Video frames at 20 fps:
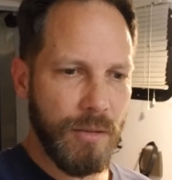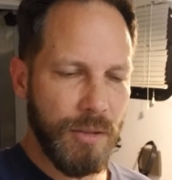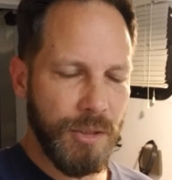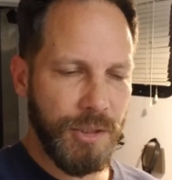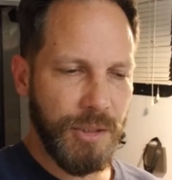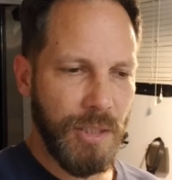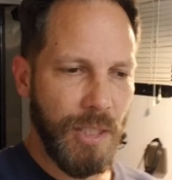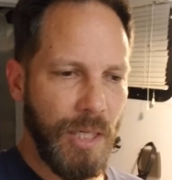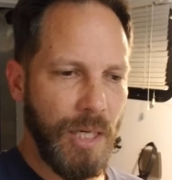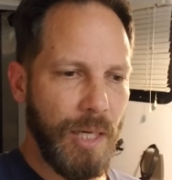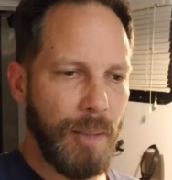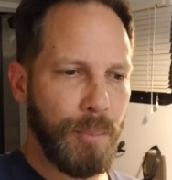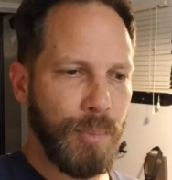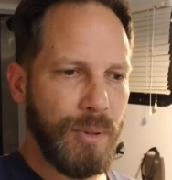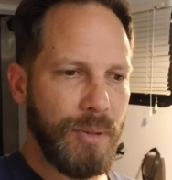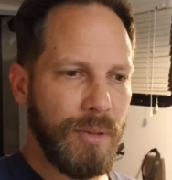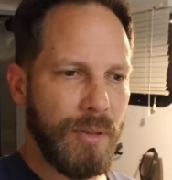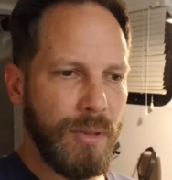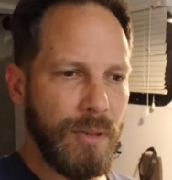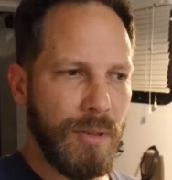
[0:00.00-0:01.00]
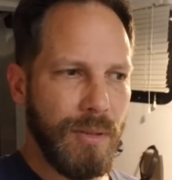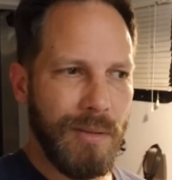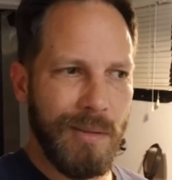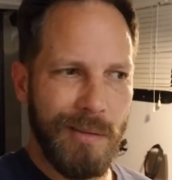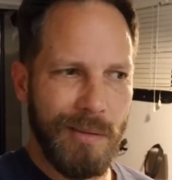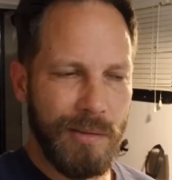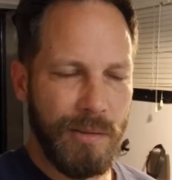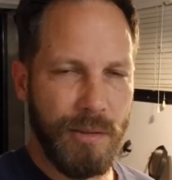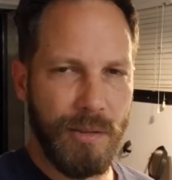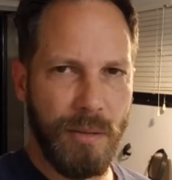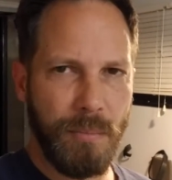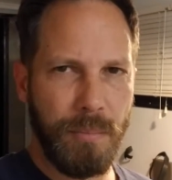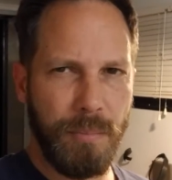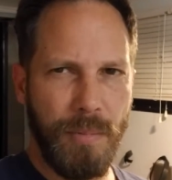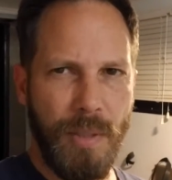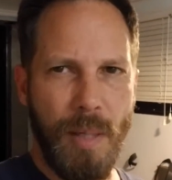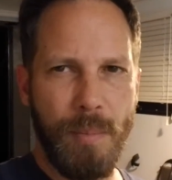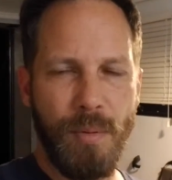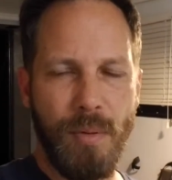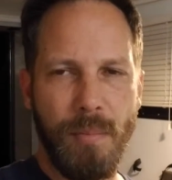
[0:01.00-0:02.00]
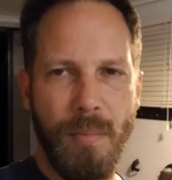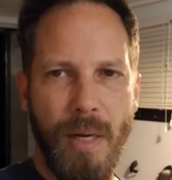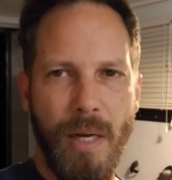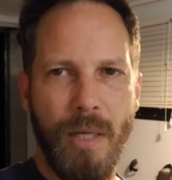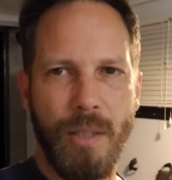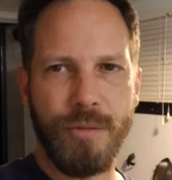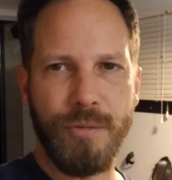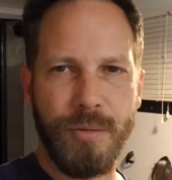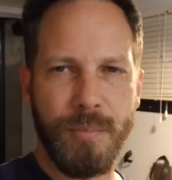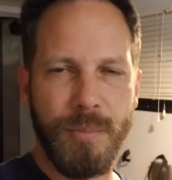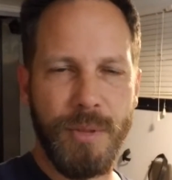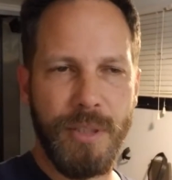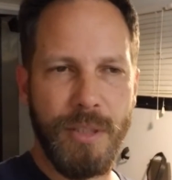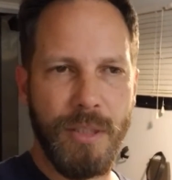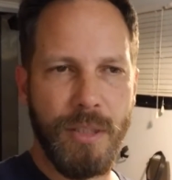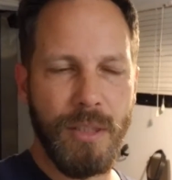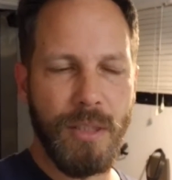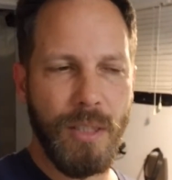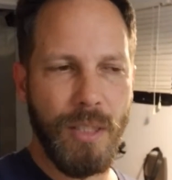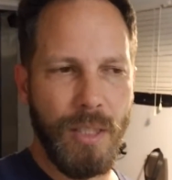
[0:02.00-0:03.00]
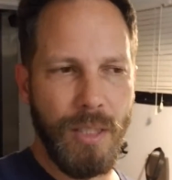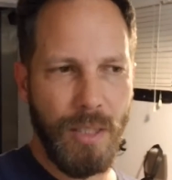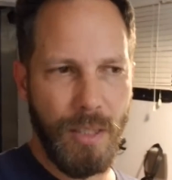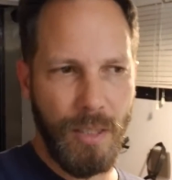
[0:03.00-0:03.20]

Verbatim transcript: shop just a couple of miles from here.